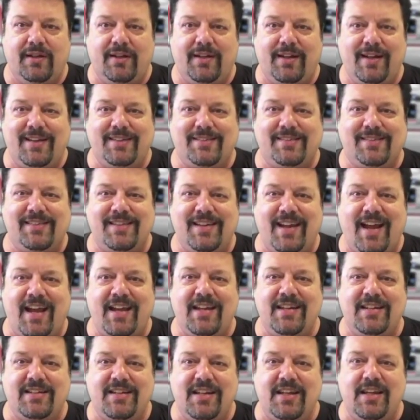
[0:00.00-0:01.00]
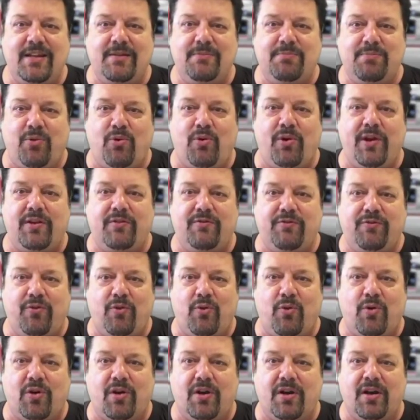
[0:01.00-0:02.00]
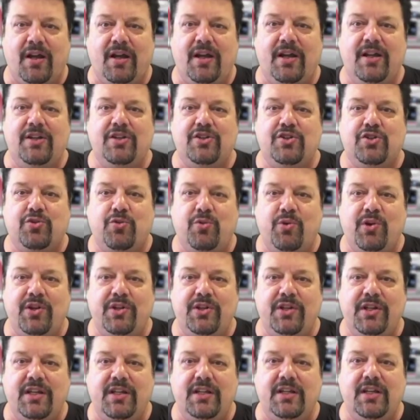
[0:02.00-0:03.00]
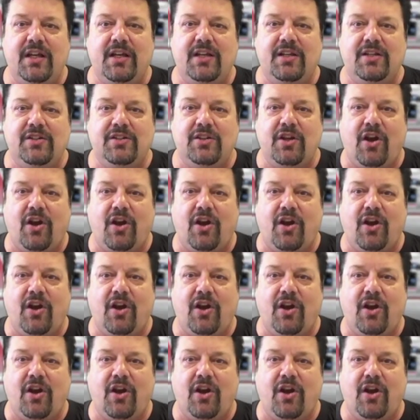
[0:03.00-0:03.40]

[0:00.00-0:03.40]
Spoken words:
It's $19.4 trillion